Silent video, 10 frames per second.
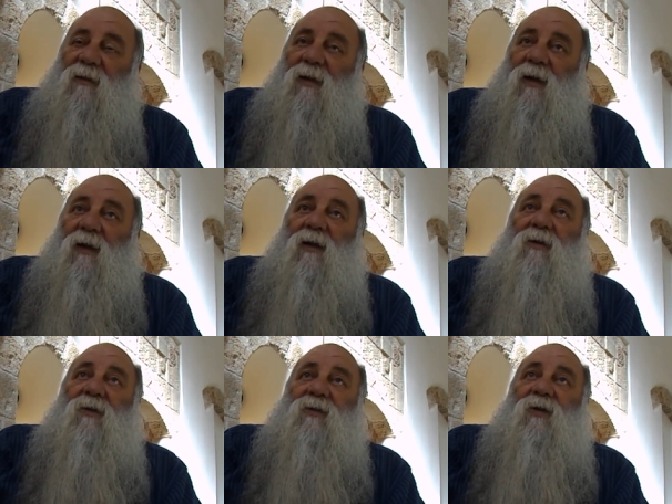Uh,
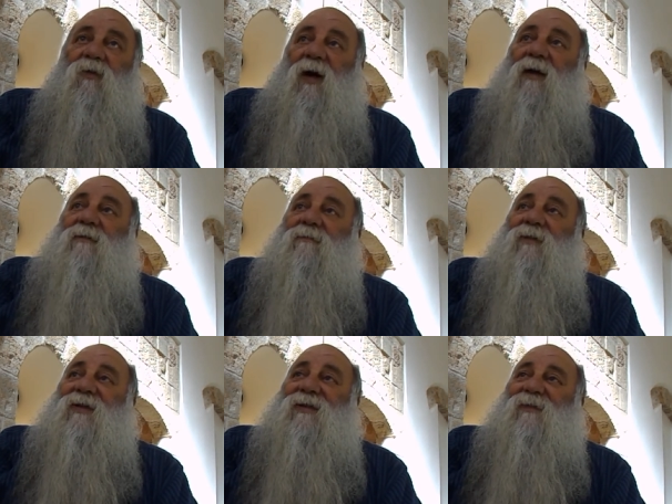not the wine,
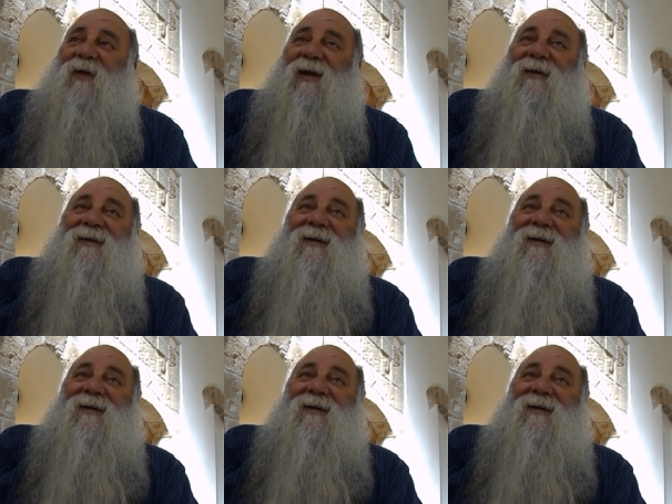but the smell.